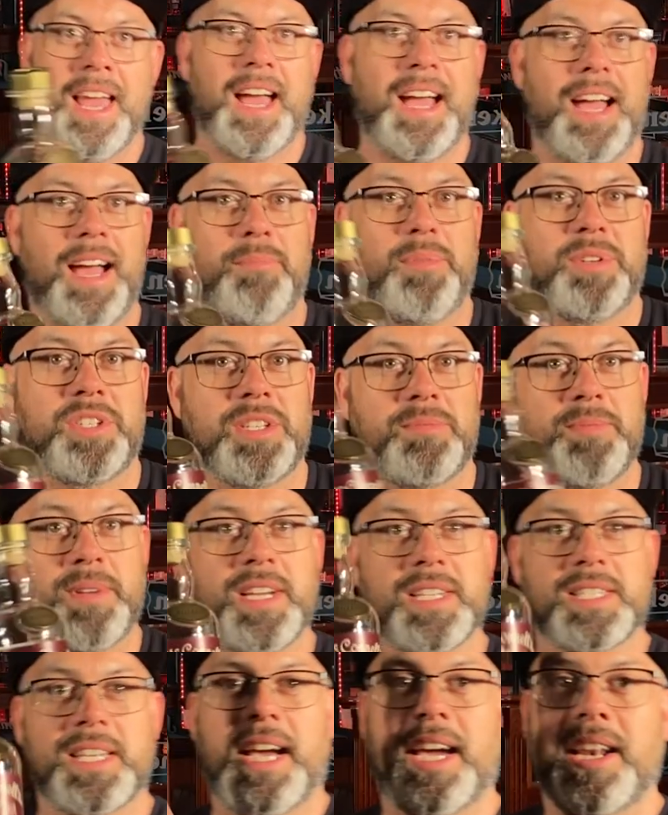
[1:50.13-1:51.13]
but just
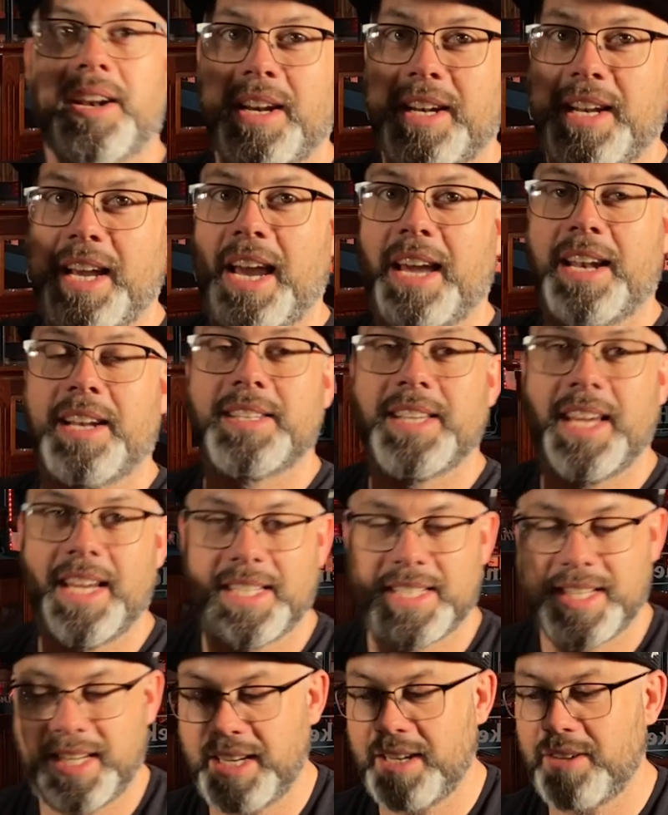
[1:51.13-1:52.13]
because I had it at a
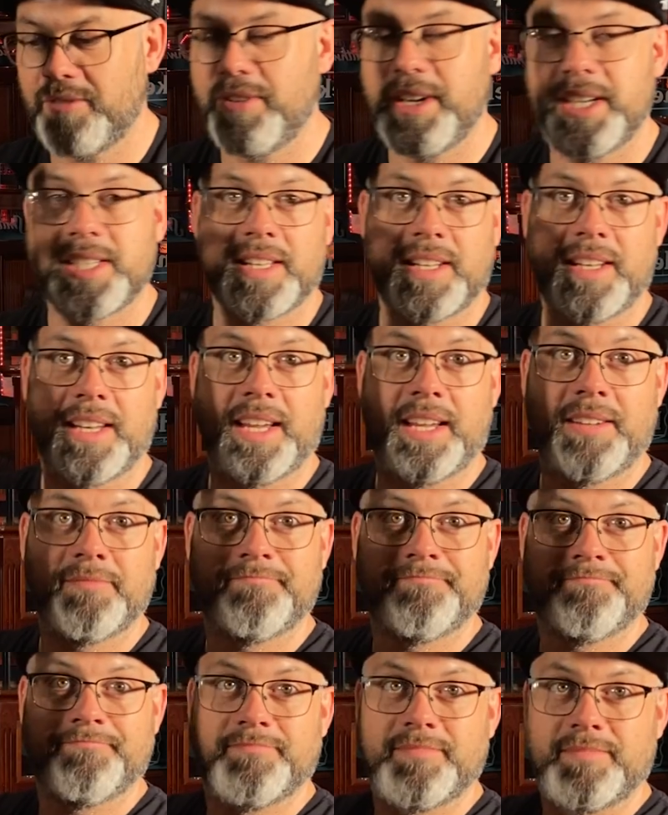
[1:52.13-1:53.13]
tasting recently.
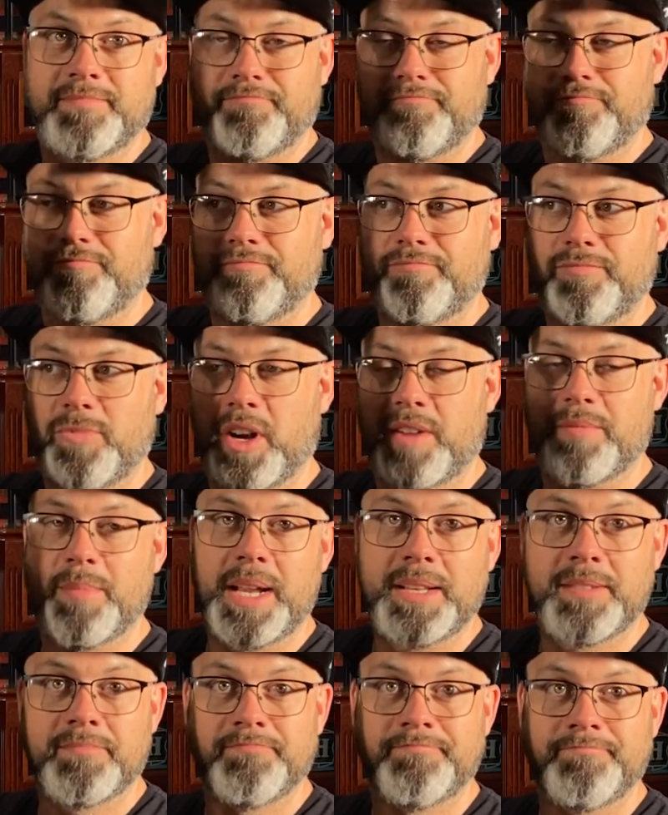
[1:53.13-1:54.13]
One of
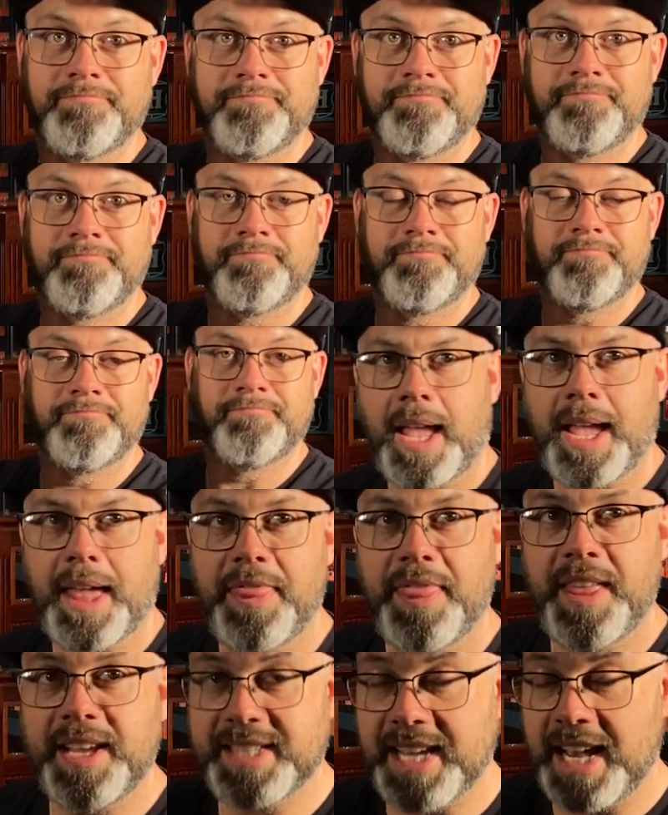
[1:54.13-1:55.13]
mine.
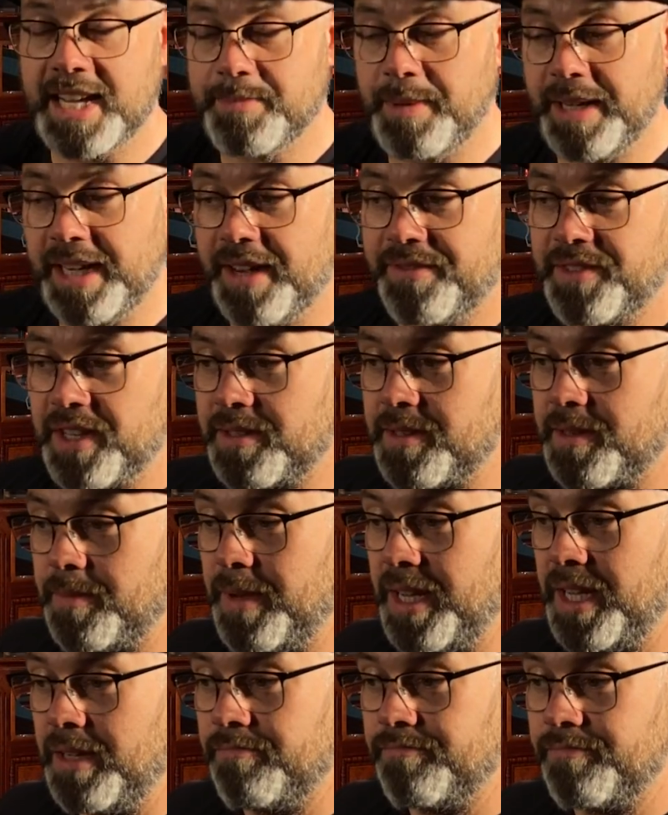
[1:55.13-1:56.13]
This has been gifted to
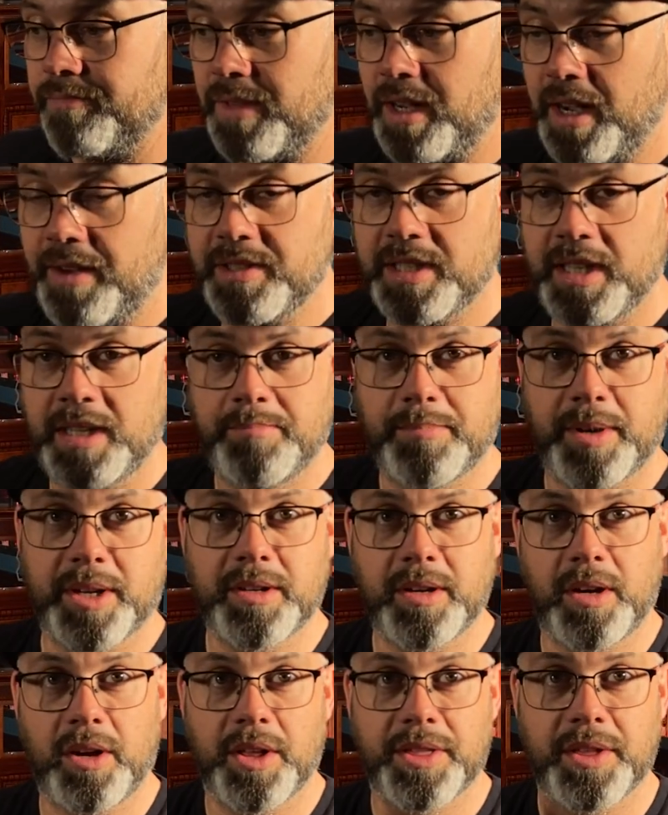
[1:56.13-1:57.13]
me, obviously, but
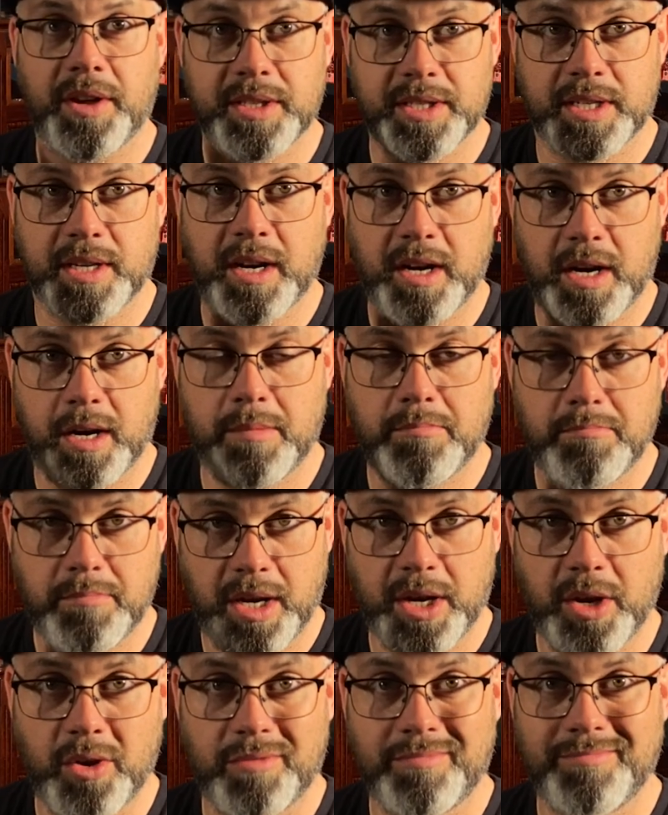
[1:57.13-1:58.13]
all thoughts are
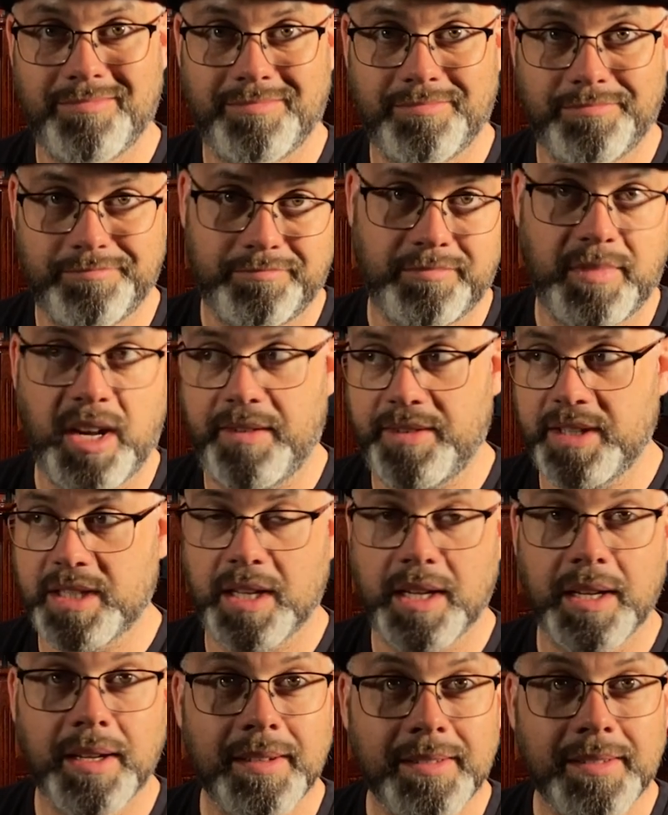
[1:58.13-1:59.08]
my own, obviously.